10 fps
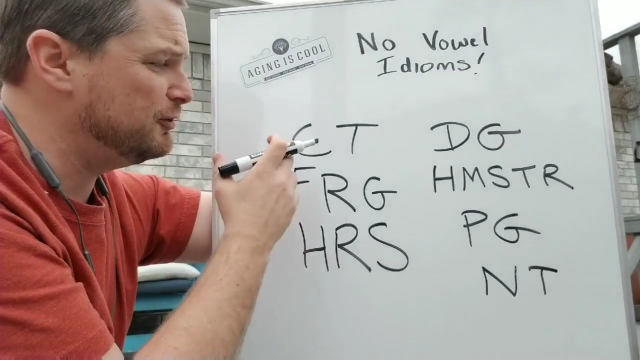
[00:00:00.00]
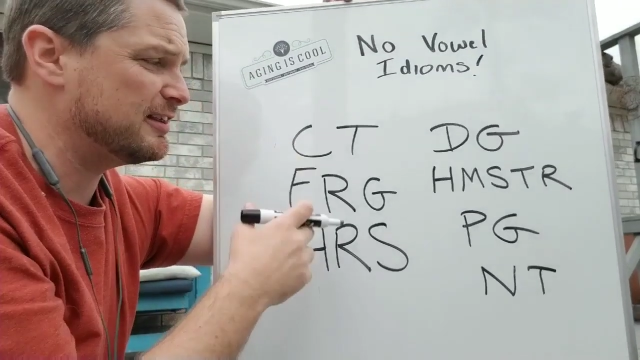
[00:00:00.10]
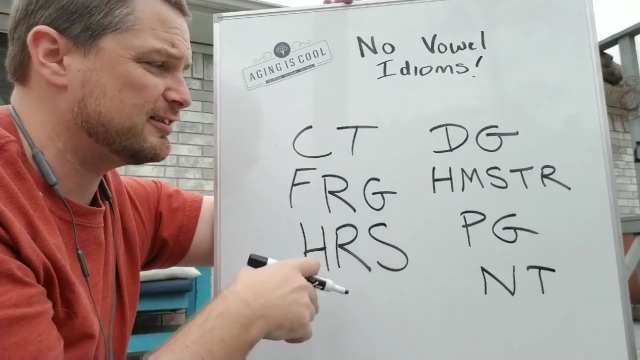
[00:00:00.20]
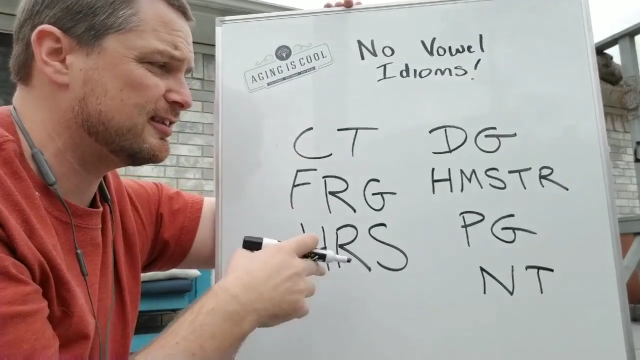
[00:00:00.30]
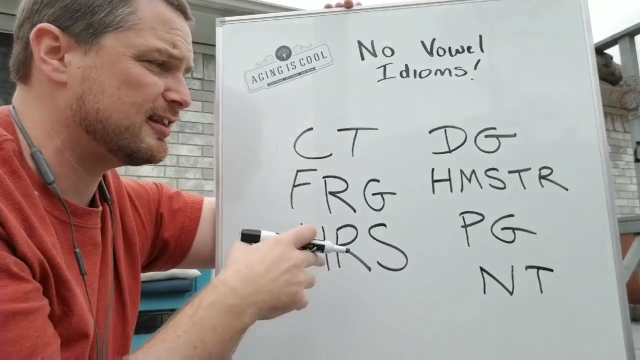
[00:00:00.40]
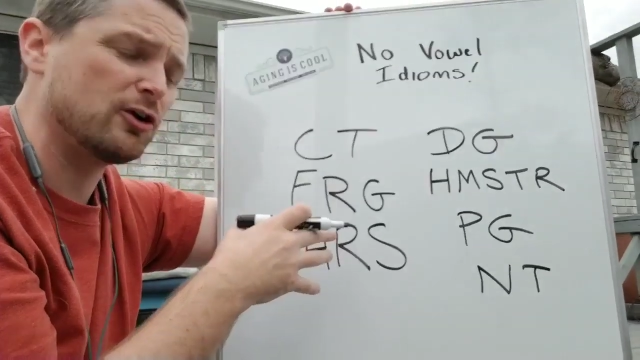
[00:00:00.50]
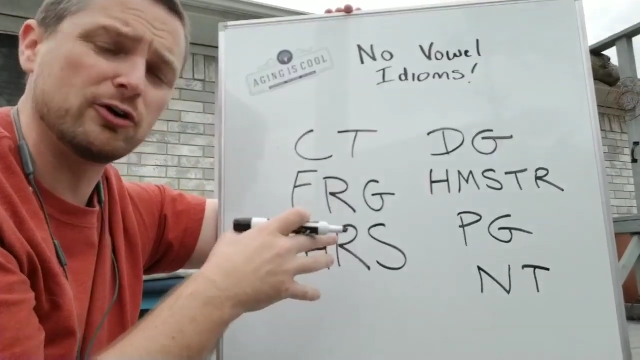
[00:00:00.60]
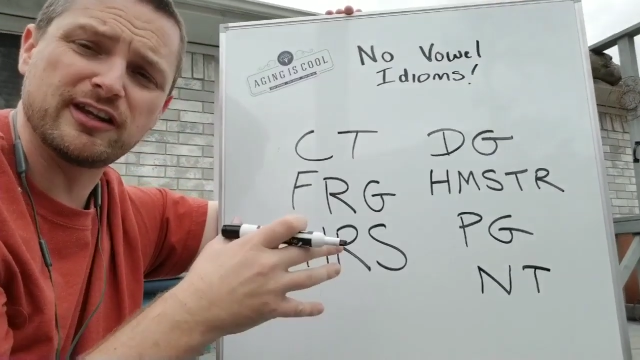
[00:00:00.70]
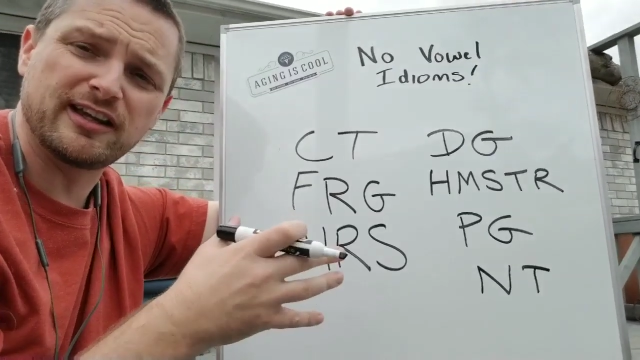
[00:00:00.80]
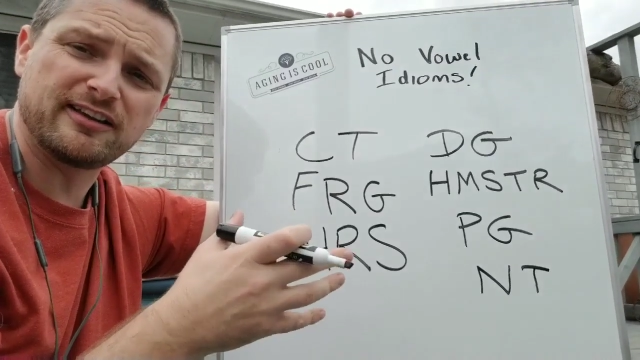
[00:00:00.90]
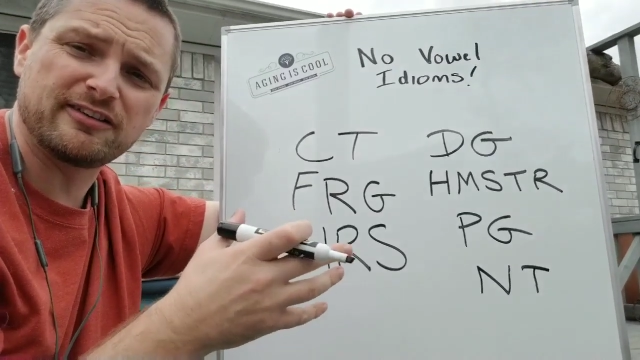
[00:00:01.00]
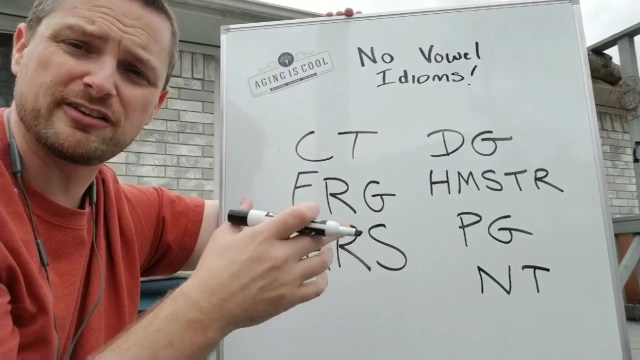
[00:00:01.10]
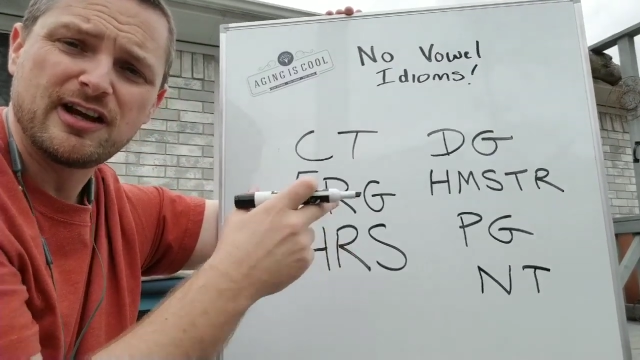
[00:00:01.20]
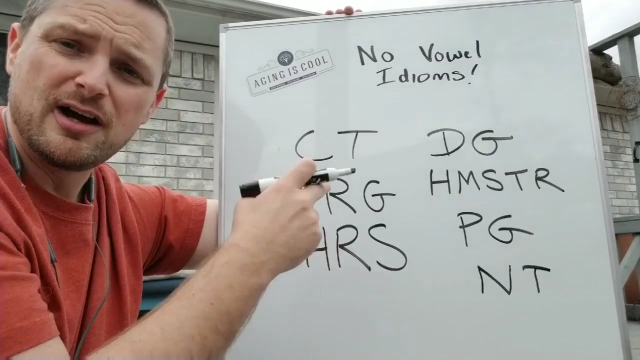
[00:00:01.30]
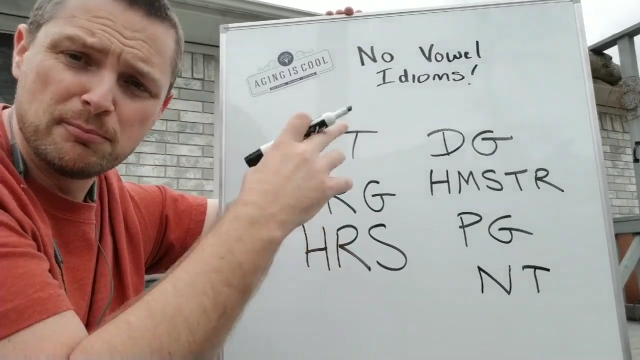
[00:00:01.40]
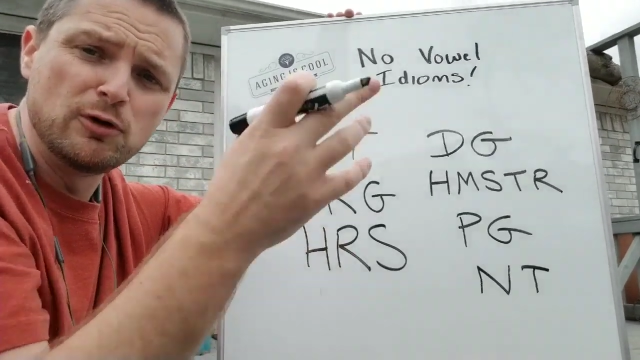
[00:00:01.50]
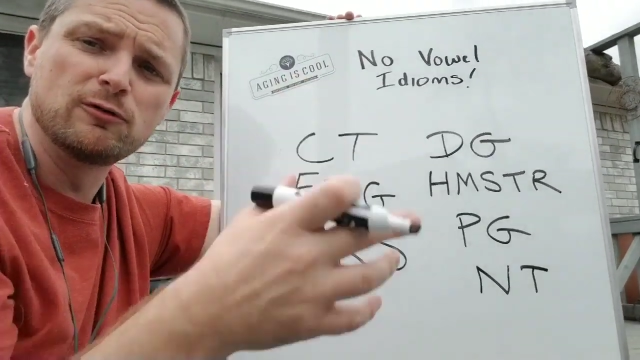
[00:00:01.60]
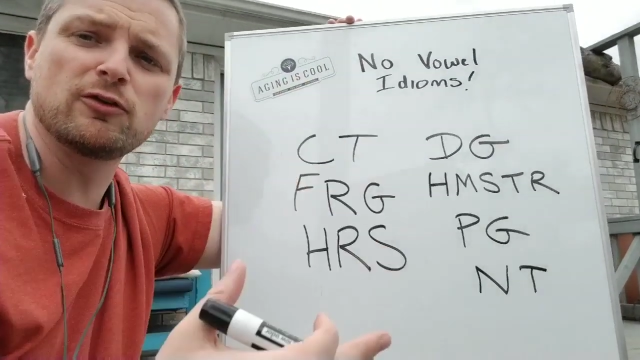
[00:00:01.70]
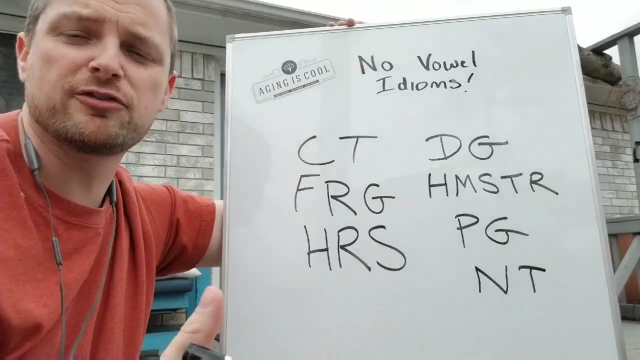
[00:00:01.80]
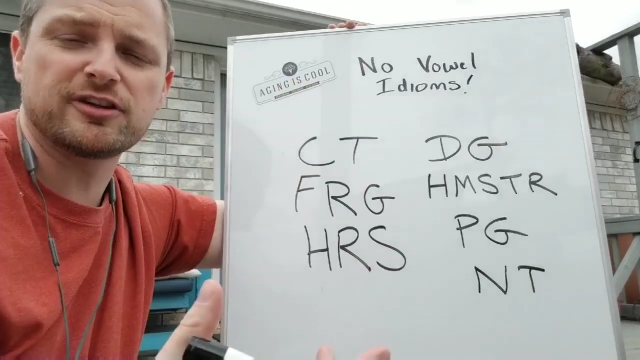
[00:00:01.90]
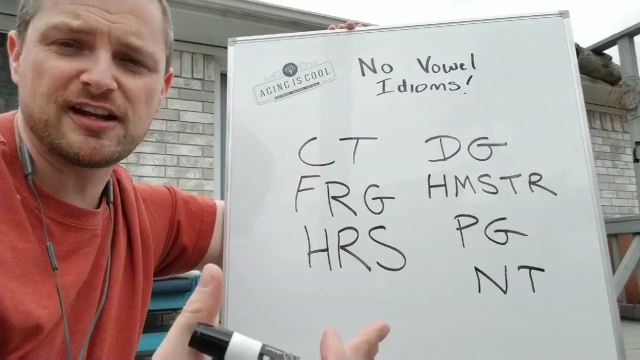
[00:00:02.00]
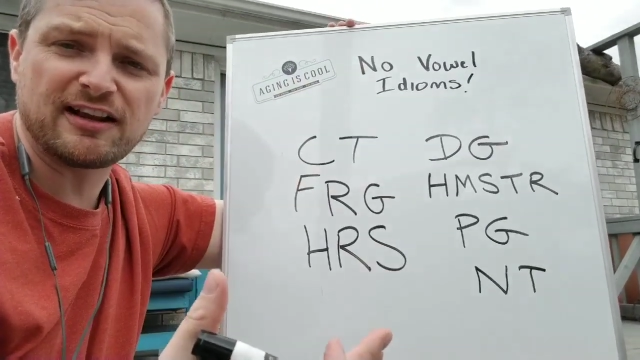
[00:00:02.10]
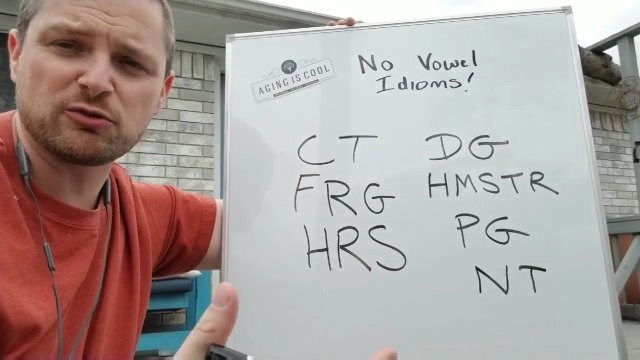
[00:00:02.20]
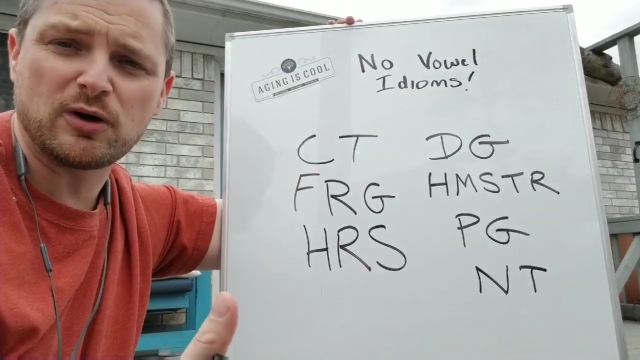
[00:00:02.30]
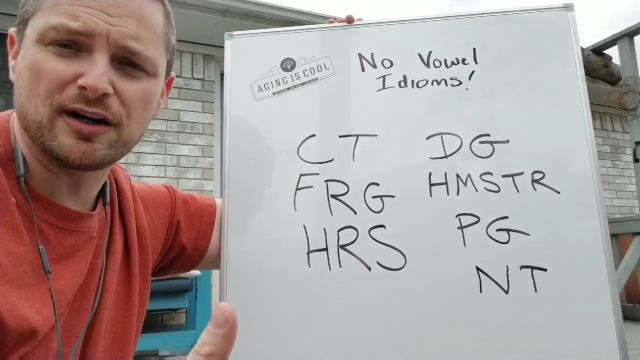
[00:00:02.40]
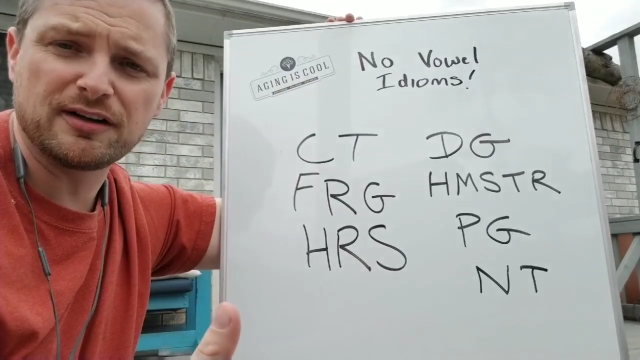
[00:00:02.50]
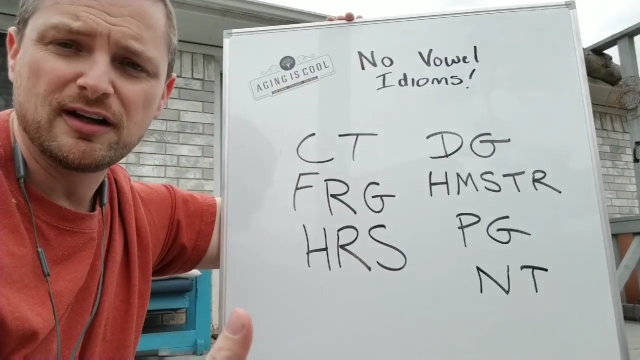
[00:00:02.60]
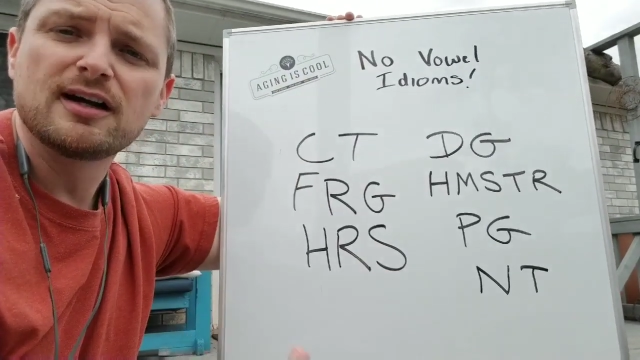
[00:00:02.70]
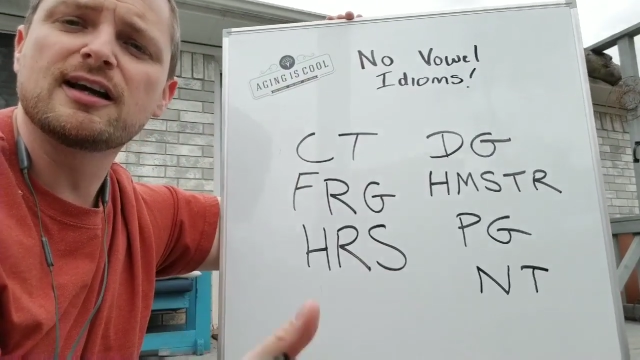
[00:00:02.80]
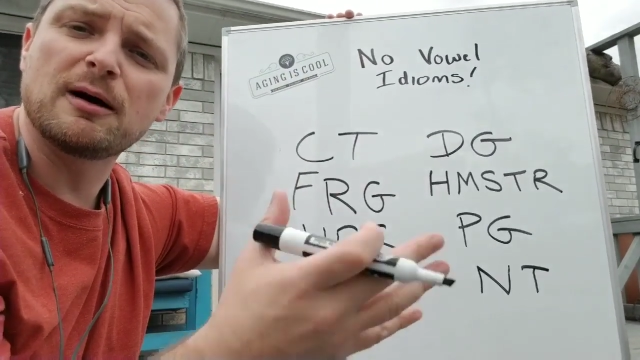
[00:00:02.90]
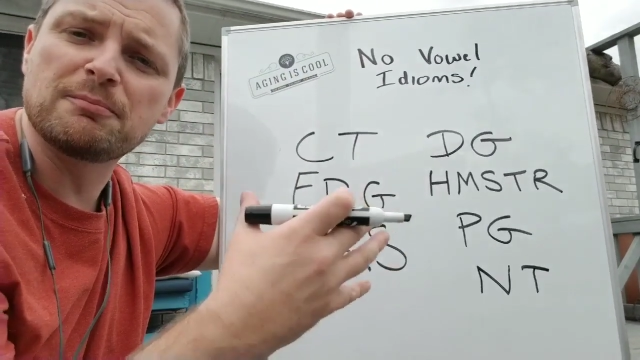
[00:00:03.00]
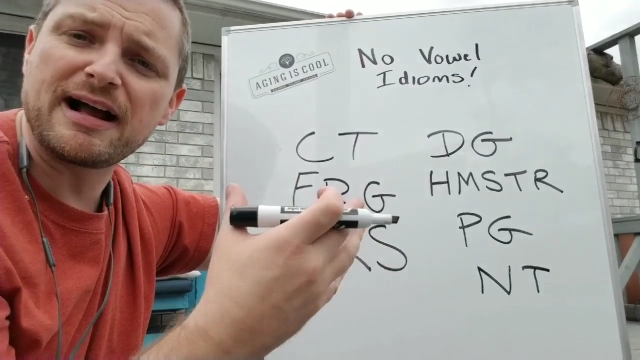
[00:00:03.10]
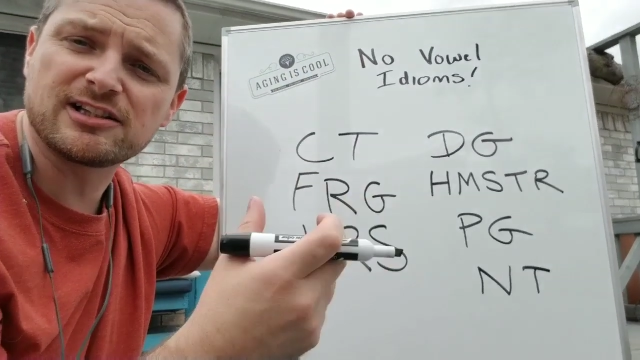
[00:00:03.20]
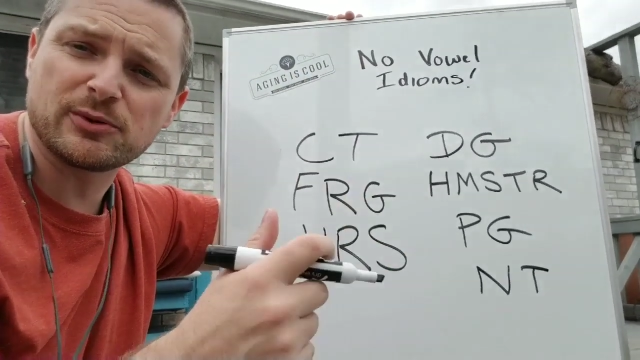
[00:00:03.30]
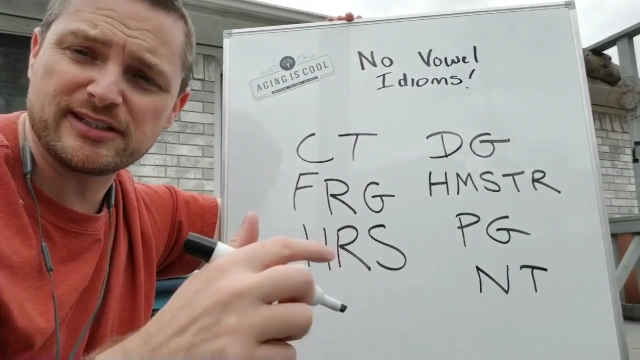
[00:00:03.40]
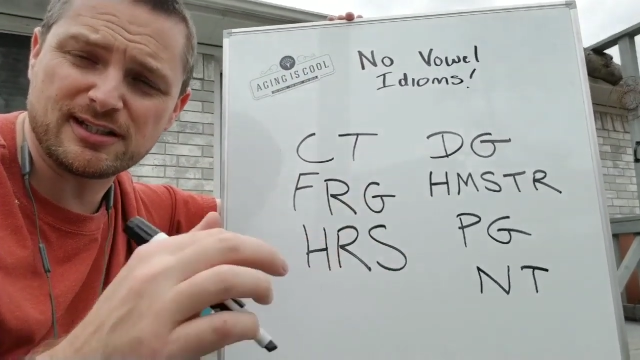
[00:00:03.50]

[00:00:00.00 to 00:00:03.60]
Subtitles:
If you get stuck on these, move on to the next one, come back to it.